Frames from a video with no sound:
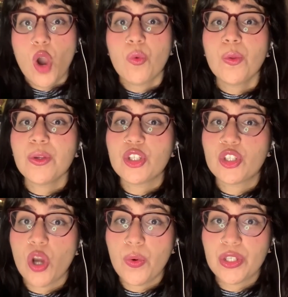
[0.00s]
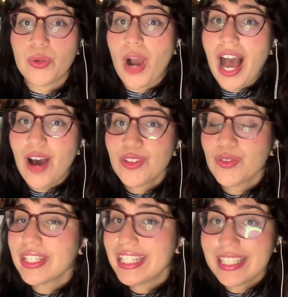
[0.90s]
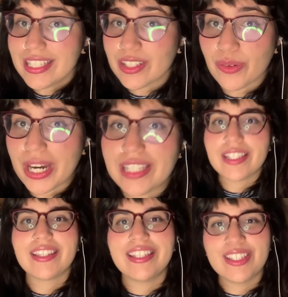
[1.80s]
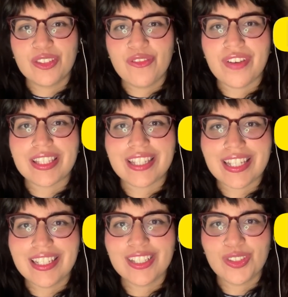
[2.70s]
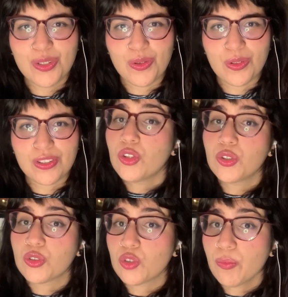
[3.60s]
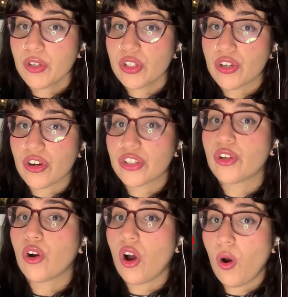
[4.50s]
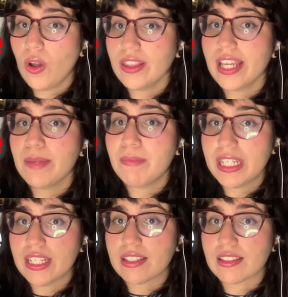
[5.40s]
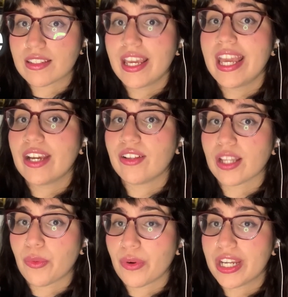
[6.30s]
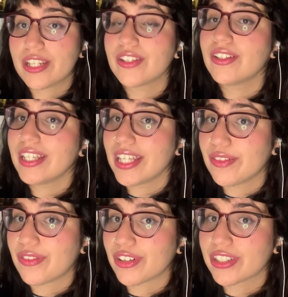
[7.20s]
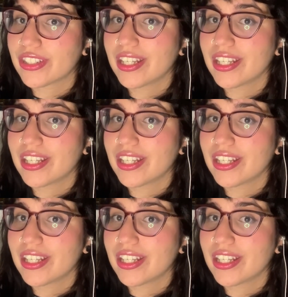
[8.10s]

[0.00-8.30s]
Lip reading: we'll be showing you how to integrate these two fantastic tools to supercharge your online meetings and collaboration efforts.